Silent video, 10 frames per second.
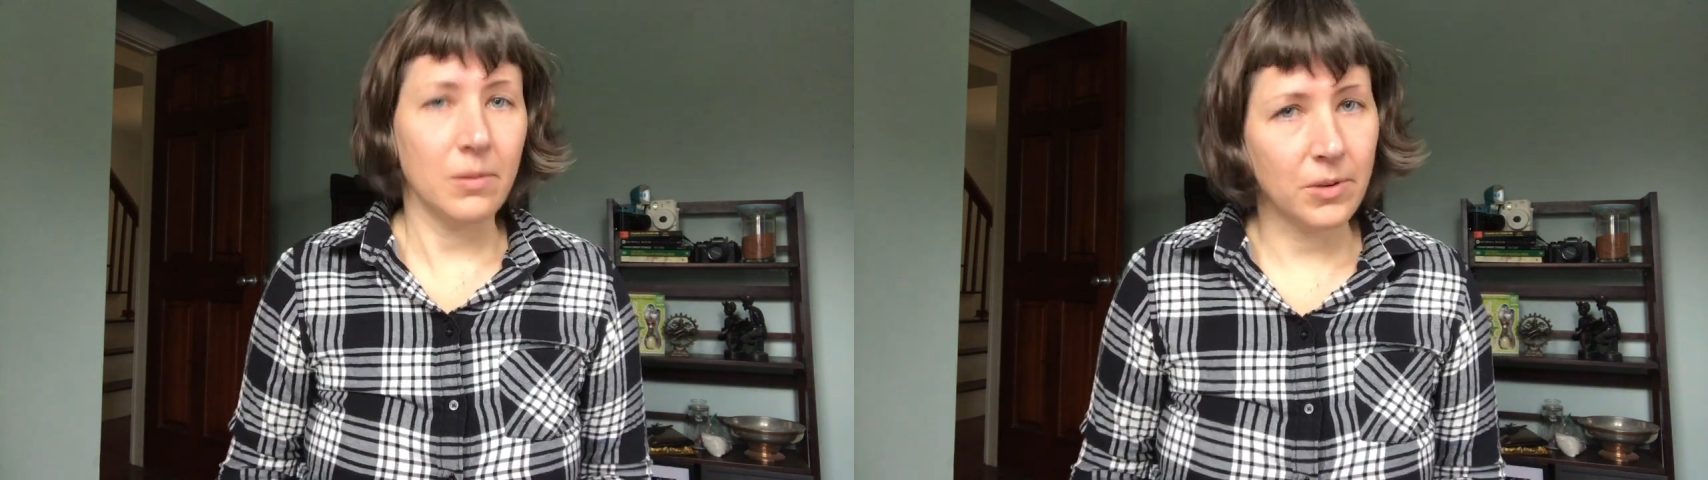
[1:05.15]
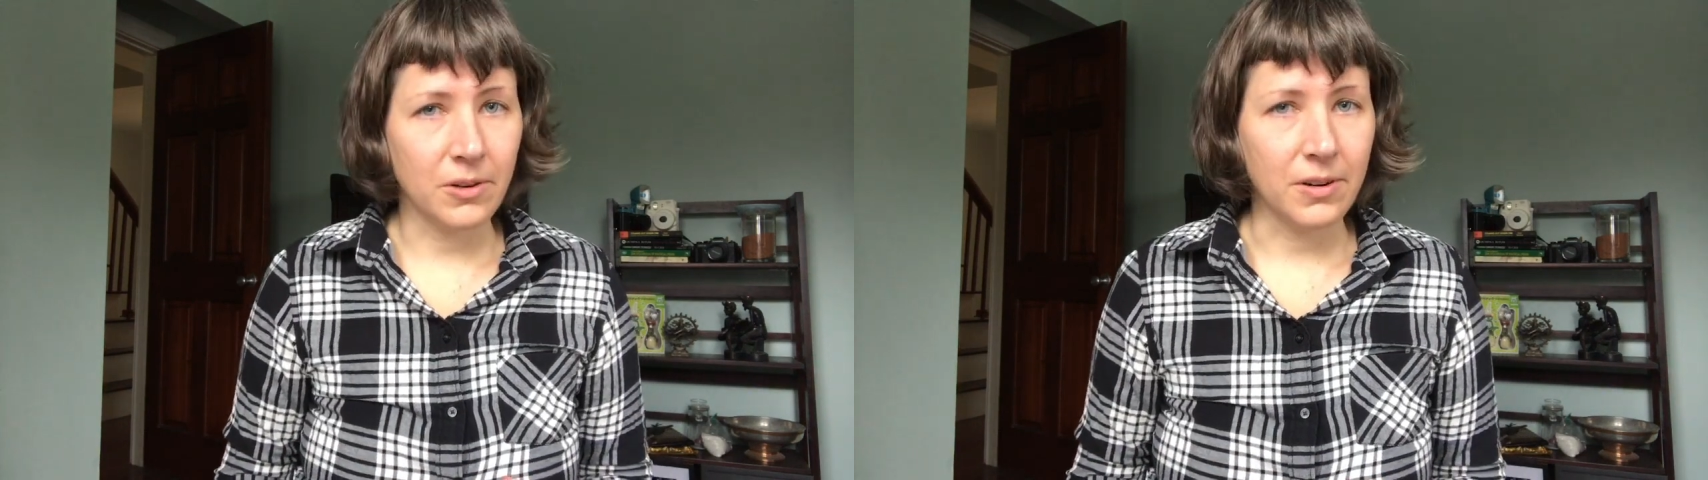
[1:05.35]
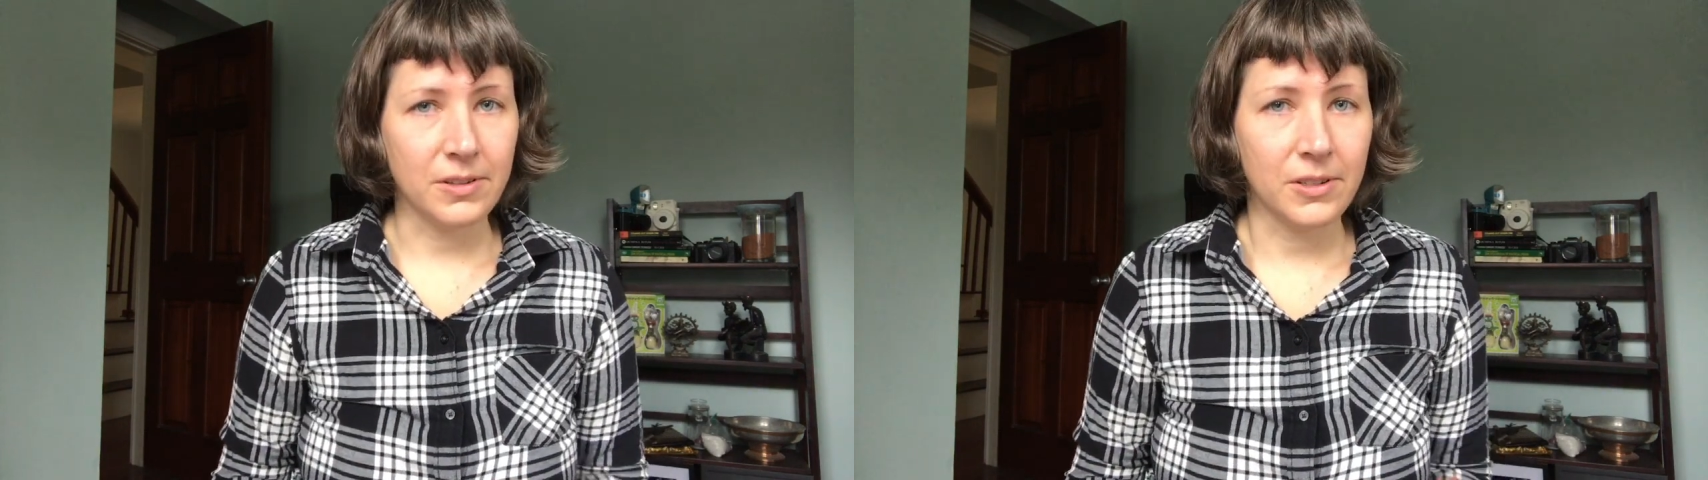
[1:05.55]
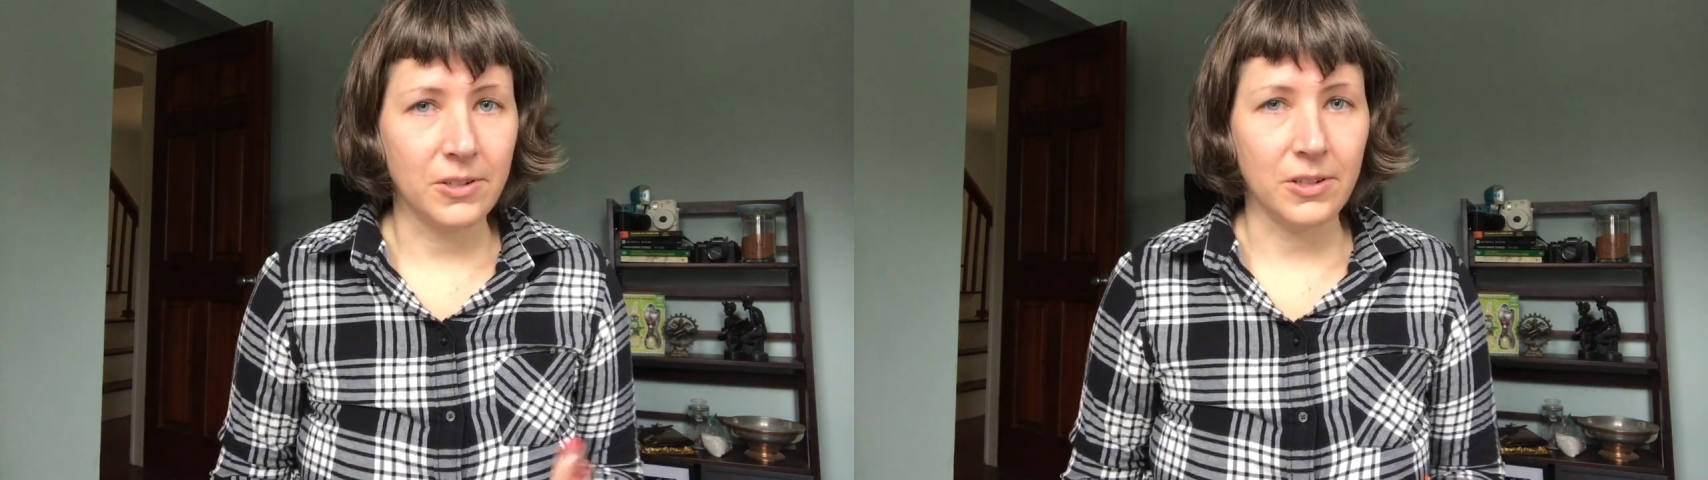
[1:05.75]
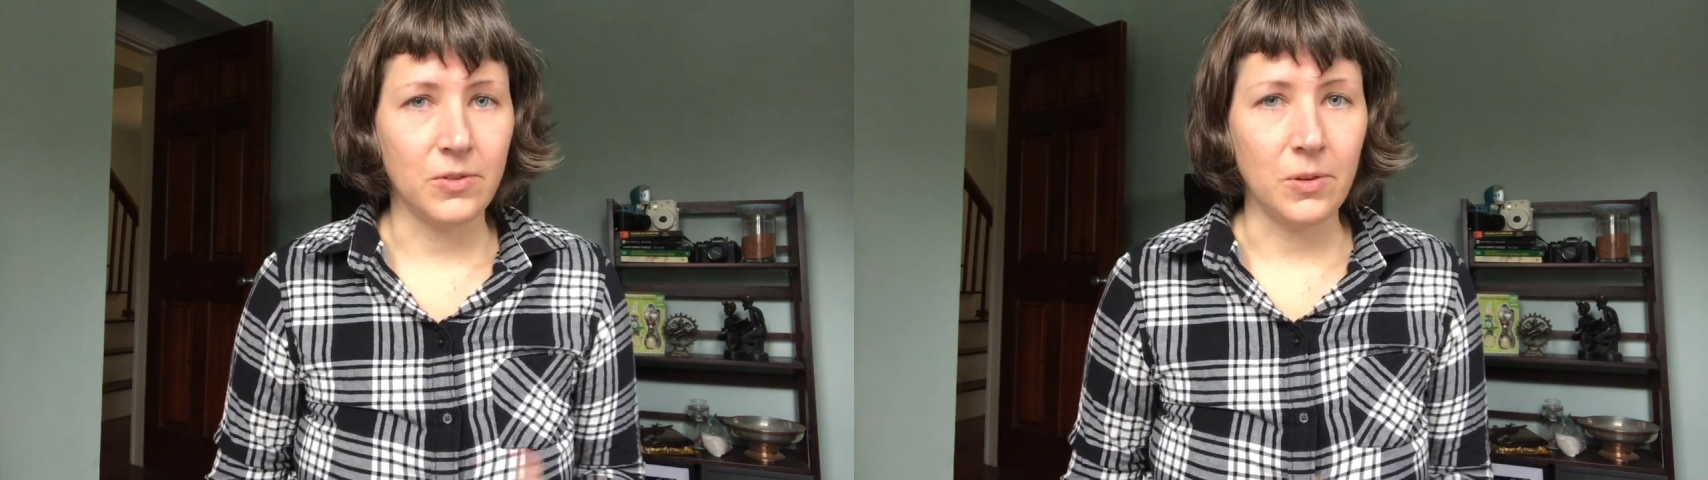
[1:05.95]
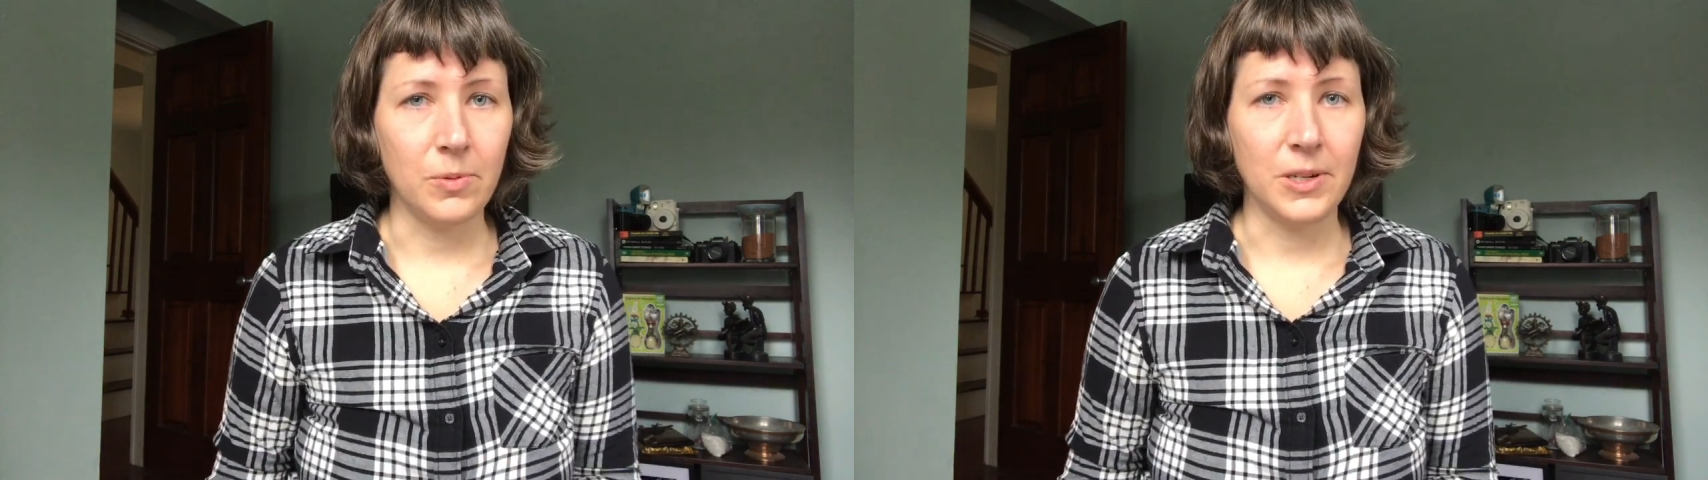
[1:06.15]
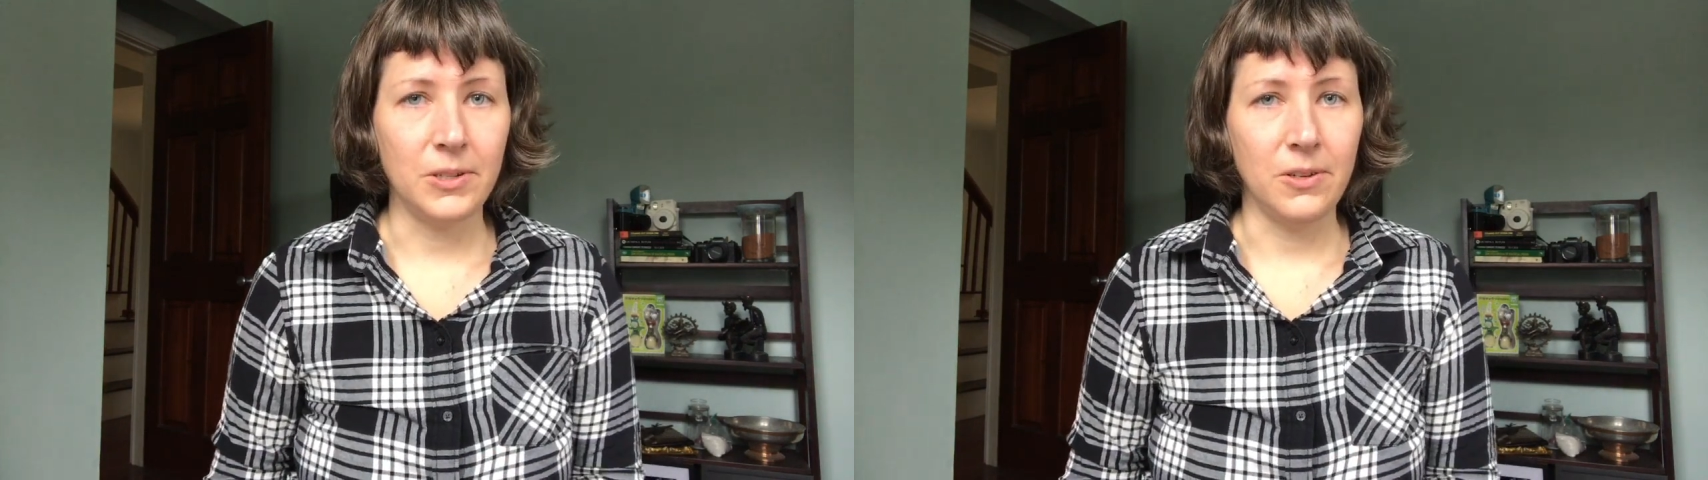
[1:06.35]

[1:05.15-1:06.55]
come across as transphobic